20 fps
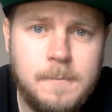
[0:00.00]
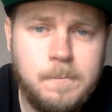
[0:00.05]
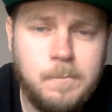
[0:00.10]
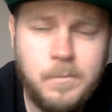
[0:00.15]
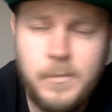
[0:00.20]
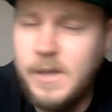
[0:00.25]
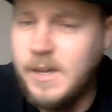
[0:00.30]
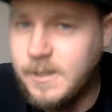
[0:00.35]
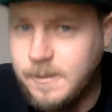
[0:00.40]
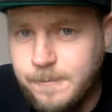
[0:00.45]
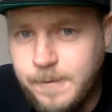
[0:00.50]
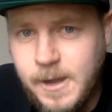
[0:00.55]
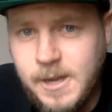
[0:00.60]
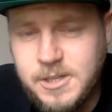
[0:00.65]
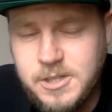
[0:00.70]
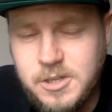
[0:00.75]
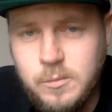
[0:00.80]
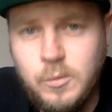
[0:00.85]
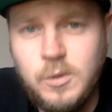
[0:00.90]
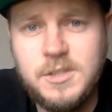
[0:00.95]
his
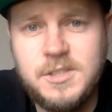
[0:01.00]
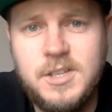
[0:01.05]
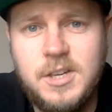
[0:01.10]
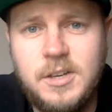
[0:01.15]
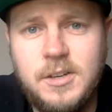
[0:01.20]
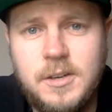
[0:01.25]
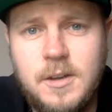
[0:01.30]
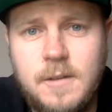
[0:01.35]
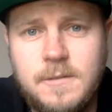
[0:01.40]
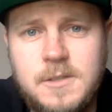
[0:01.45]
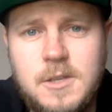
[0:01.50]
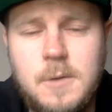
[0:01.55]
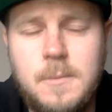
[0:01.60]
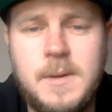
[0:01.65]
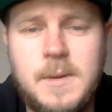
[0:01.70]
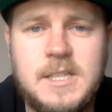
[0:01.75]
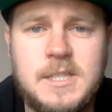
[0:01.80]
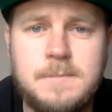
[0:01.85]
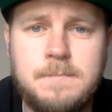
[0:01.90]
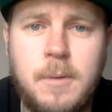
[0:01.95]
faction was good enough to
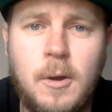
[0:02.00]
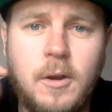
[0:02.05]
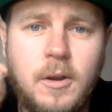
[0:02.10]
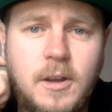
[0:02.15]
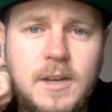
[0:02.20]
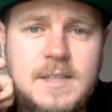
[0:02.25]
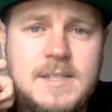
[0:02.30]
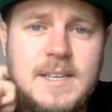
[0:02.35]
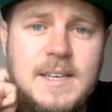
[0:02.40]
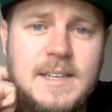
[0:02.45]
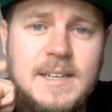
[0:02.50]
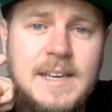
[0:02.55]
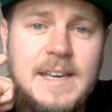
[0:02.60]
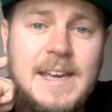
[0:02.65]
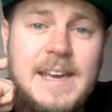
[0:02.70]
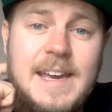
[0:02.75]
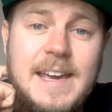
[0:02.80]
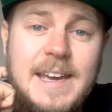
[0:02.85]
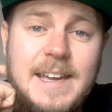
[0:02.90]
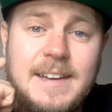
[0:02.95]
be spotlighted
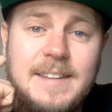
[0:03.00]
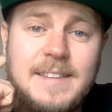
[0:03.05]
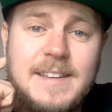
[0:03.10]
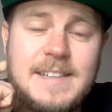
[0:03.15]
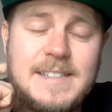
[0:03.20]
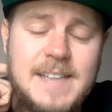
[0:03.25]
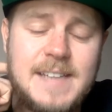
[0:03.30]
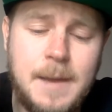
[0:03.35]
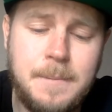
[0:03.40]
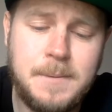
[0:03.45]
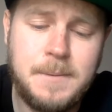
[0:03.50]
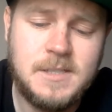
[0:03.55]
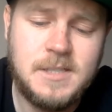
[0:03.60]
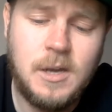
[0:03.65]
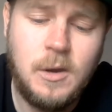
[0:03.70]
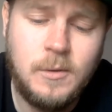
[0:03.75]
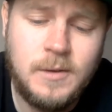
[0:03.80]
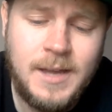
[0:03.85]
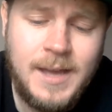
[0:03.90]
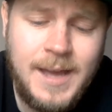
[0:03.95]
in this
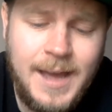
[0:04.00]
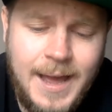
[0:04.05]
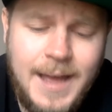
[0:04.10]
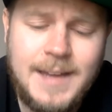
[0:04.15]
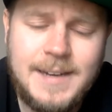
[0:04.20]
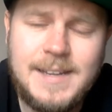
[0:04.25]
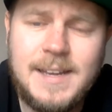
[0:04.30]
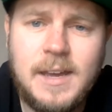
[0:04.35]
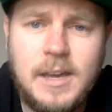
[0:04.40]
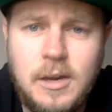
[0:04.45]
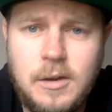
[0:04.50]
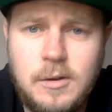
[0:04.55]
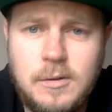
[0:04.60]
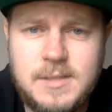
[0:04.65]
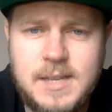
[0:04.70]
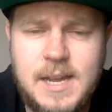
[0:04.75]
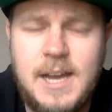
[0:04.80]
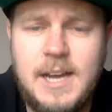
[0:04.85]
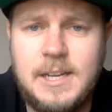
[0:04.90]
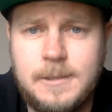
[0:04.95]
episode, and it
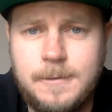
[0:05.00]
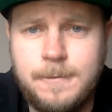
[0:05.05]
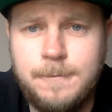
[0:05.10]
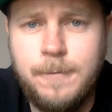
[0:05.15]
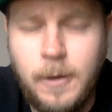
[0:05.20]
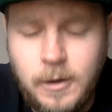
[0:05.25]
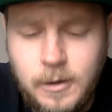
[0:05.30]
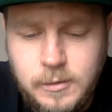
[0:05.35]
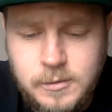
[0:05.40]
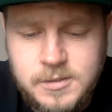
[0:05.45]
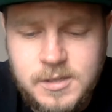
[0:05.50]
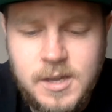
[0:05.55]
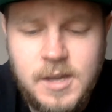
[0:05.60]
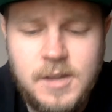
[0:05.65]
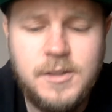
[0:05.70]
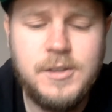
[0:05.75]
goes as follows.